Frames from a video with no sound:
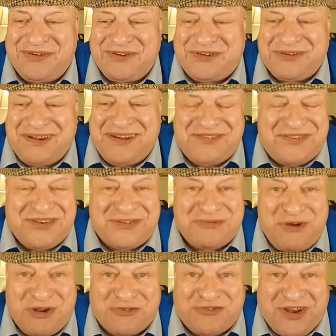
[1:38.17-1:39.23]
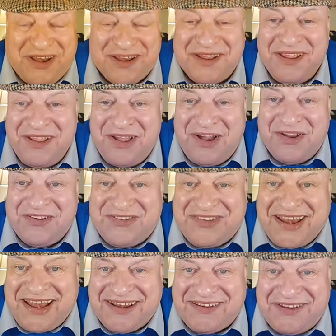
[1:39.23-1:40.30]
on Twitch is watching on
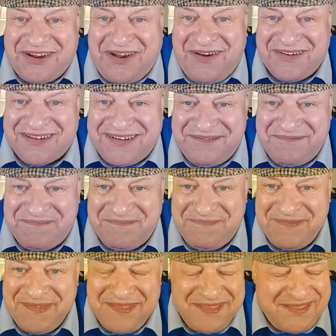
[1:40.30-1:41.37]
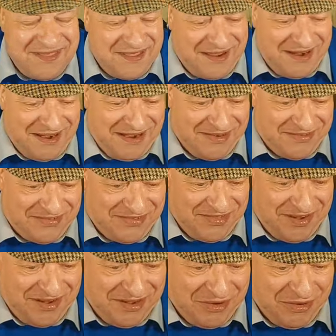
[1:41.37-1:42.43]
TikTok. So
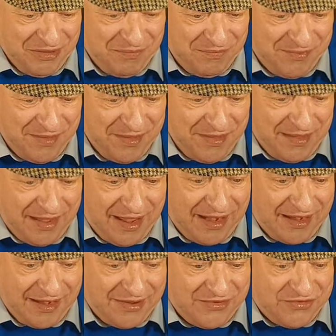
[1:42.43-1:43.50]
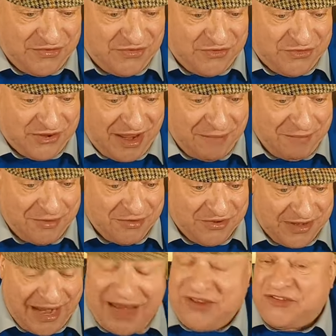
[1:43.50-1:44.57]
there you go. Alex Salmond,
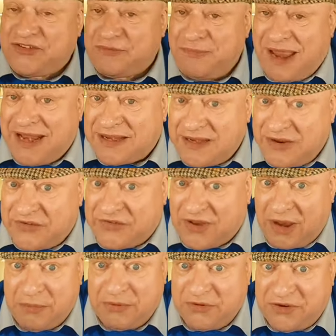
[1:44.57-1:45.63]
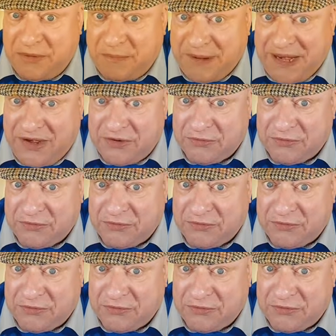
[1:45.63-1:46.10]
yes, Magnus, I would debate